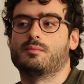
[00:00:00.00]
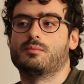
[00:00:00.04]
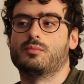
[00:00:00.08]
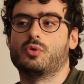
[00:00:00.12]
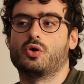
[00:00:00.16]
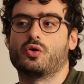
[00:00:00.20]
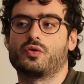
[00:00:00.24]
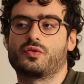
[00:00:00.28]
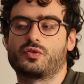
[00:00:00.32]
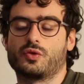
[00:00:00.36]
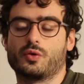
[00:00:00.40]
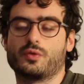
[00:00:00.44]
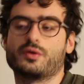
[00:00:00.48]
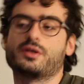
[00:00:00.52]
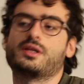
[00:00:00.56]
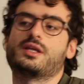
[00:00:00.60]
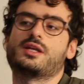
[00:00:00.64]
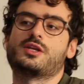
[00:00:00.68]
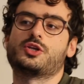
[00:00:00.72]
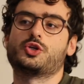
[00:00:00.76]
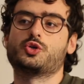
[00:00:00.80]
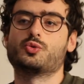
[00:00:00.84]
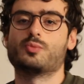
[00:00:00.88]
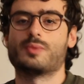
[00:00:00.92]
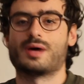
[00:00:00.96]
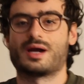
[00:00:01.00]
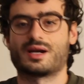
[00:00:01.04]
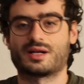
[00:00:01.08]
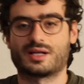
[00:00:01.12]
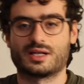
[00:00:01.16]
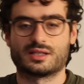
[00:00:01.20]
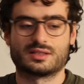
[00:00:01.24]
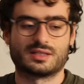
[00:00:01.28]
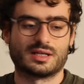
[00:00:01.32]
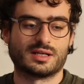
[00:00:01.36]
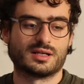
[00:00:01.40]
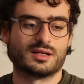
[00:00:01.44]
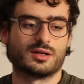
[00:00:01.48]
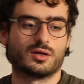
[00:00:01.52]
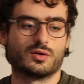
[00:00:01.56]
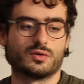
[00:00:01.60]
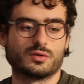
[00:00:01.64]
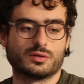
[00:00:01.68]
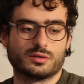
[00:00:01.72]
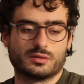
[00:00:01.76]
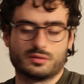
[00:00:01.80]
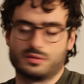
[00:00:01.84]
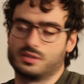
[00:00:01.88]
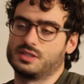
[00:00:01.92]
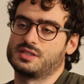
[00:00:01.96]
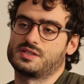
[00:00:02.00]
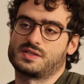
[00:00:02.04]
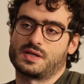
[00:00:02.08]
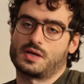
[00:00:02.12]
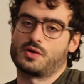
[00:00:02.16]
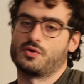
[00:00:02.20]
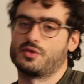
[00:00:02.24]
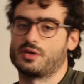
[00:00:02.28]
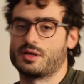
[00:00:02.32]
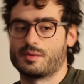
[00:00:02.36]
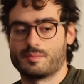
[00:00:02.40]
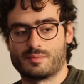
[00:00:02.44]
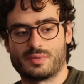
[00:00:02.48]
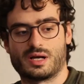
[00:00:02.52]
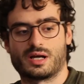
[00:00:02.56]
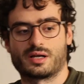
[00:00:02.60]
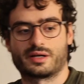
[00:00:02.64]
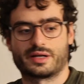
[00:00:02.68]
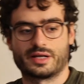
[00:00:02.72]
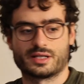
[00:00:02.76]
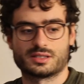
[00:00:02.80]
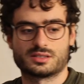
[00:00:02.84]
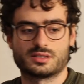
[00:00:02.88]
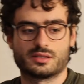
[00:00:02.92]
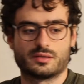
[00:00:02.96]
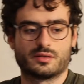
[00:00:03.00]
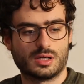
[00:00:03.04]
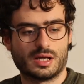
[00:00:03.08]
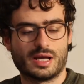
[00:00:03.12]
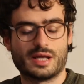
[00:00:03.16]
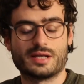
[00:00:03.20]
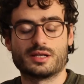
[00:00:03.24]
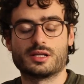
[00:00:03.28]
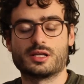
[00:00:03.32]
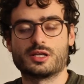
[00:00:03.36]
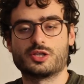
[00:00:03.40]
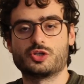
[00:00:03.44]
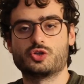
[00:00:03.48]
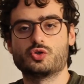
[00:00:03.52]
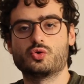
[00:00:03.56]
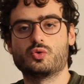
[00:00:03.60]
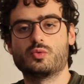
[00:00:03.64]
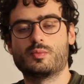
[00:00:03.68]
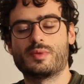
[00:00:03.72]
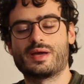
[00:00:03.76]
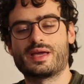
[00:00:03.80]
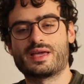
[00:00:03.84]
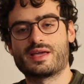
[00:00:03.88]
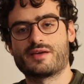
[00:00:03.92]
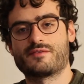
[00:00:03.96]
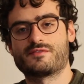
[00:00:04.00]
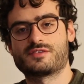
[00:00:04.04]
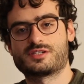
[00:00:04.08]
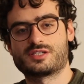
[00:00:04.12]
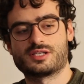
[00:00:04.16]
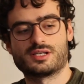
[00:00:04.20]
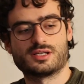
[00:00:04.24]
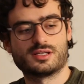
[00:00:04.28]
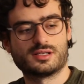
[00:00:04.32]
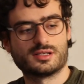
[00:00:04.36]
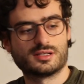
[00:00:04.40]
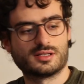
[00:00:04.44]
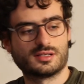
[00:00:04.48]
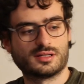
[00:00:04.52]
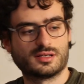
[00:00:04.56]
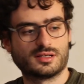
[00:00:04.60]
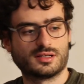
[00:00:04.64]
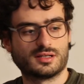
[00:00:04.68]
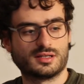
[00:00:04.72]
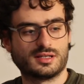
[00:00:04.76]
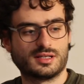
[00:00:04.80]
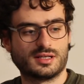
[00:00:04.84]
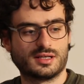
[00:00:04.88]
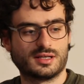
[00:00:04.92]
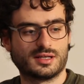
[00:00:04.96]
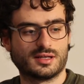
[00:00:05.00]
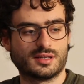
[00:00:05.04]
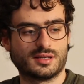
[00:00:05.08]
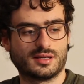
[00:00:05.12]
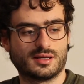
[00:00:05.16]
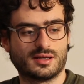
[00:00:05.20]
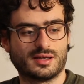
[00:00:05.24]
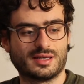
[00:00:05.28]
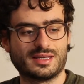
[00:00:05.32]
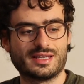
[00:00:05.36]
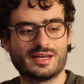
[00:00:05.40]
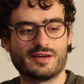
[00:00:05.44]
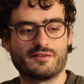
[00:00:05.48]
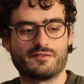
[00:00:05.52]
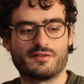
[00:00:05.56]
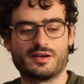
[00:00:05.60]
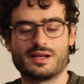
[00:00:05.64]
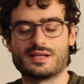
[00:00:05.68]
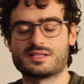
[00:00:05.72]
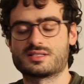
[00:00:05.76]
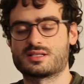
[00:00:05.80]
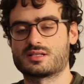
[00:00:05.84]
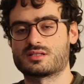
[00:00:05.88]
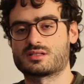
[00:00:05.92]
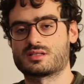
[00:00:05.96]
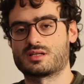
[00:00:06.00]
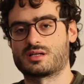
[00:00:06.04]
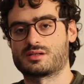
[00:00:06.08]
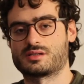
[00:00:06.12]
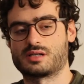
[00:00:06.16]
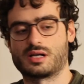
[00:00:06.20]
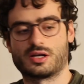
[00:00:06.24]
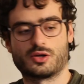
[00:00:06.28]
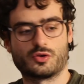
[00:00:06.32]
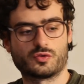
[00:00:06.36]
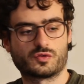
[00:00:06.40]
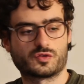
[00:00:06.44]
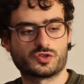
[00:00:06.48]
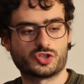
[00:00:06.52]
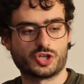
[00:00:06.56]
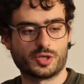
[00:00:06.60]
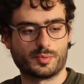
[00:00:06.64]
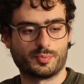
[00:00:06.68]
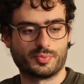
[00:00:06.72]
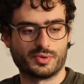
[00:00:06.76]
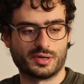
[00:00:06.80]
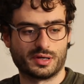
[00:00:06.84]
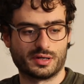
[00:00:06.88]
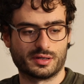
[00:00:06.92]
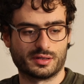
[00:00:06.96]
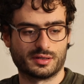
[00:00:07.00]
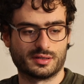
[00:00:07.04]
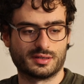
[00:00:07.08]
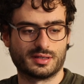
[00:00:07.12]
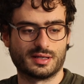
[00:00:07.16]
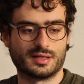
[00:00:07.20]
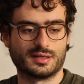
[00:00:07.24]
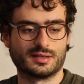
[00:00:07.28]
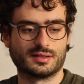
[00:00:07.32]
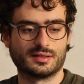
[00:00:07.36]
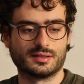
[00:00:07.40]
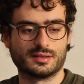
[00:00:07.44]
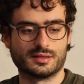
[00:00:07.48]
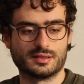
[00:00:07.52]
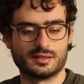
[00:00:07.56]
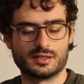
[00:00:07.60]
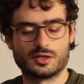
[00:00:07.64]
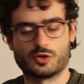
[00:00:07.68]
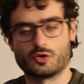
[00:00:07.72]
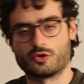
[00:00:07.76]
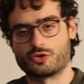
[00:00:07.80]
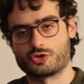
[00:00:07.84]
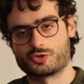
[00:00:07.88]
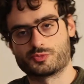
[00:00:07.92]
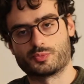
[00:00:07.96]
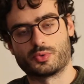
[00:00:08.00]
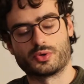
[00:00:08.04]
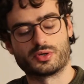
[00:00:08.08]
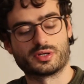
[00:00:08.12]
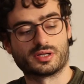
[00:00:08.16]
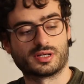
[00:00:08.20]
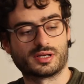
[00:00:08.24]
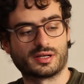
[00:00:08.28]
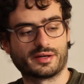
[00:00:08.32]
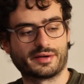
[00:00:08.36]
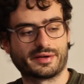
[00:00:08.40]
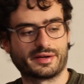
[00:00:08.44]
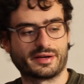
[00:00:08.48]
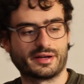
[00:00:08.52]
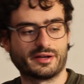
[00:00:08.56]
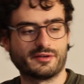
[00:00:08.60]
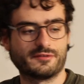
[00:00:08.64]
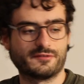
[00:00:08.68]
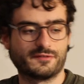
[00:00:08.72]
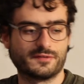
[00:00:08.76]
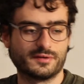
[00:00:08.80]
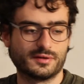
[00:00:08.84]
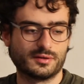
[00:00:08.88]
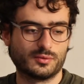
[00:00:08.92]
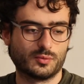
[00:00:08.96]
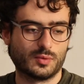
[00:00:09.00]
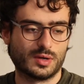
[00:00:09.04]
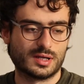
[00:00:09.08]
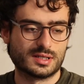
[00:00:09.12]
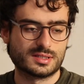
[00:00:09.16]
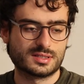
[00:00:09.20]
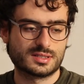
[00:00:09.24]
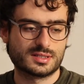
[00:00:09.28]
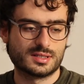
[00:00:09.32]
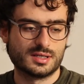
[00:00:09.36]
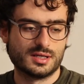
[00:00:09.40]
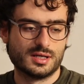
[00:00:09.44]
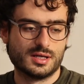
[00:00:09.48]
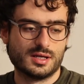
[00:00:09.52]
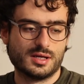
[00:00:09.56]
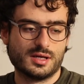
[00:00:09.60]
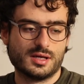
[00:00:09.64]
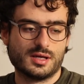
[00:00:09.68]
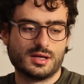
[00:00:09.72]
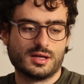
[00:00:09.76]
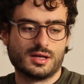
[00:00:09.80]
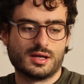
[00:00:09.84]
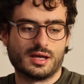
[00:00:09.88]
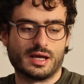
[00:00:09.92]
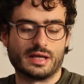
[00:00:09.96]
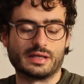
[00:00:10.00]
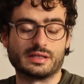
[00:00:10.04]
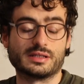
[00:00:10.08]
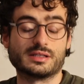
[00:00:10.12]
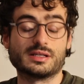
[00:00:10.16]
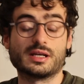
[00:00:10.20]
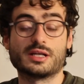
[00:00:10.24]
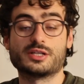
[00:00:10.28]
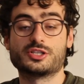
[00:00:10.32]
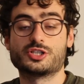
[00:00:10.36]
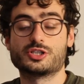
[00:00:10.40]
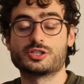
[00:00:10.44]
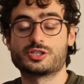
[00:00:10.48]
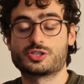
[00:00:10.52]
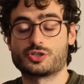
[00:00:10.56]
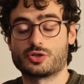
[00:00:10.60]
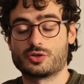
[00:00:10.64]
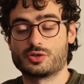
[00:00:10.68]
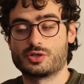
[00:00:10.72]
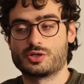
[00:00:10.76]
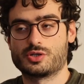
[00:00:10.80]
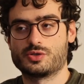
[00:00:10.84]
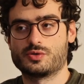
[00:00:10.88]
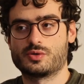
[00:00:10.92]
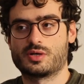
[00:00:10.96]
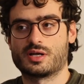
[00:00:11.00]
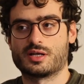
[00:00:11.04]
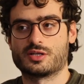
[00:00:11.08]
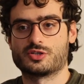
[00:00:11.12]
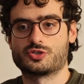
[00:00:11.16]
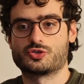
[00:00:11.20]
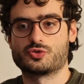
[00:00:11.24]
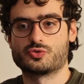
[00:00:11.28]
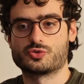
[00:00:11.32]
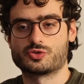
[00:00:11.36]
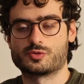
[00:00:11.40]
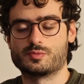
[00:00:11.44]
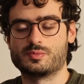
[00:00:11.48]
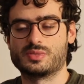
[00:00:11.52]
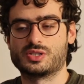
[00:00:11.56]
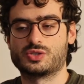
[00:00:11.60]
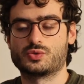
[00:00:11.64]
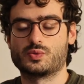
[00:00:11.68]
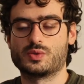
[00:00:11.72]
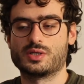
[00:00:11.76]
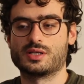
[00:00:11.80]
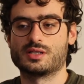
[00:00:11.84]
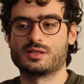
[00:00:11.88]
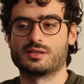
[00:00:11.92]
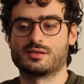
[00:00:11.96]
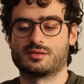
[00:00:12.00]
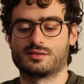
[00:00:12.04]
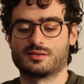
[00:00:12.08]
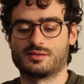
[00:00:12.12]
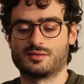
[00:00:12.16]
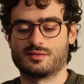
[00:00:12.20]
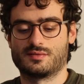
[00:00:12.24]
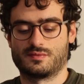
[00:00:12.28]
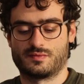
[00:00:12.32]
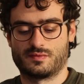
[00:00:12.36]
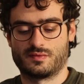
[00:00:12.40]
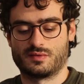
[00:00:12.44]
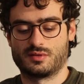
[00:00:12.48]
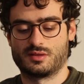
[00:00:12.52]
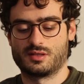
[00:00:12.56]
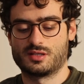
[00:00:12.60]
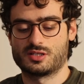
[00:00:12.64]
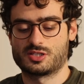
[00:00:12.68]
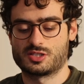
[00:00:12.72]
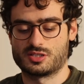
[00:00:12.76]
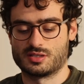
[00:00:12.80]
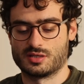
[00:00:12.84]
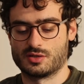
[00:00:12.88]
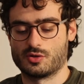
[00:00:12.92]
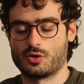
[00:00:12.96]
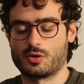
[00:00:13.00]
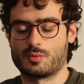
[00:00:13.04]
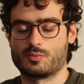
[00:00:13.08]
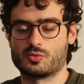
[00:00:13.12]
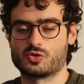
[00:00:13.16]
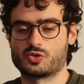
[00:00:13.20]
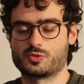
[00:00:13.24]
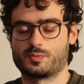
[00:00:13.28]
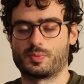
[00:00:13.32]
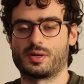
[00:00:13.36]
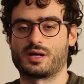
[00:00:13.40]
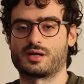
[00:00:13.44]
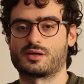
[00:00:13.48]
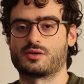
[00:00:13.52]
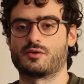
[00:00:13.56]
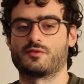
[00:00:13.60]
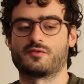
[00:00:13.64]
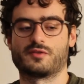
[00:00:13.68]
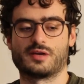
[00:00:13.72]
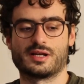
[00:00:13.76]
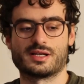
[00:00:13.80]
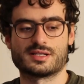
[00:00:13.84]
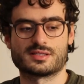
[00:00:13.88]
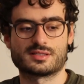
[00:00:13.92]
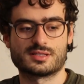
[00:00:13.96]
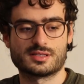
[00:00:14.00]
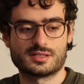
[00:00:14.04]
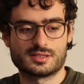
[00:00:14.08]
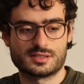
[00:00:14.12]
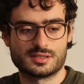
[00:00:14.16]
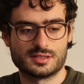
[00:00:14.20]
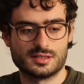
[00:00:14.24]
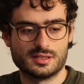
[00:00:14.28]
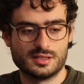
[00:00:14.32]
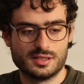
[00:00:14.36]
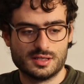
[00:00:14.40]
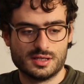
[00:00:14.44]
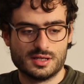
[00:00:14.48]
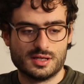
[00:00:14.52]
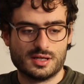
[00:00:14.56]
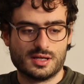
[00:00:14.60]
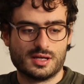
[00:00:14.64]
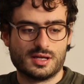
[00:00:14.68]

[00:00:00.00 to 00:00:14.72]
both on the new market and on the second-hand market. And you may have seen the EF lenses are a lot cheaper than the corresponding RF ones, and in addition you can choose between this enormous park of lenses and